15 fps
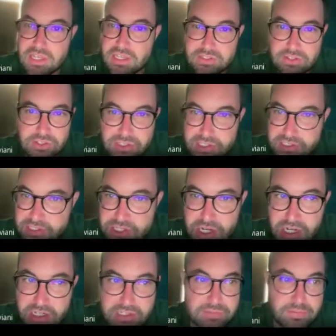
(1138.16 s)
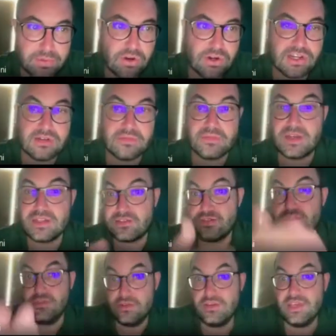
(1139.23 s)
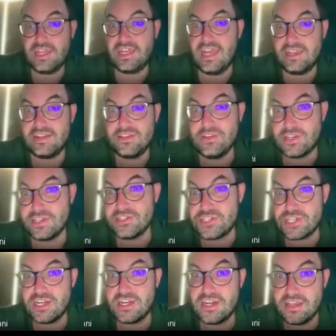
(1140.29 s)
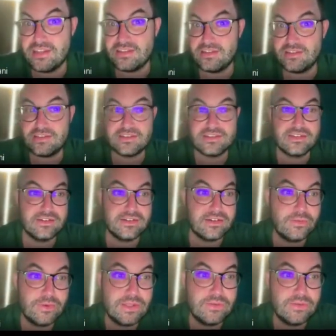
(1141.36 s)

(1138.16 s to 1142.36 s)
So this chart is broken. But again, you can generate it with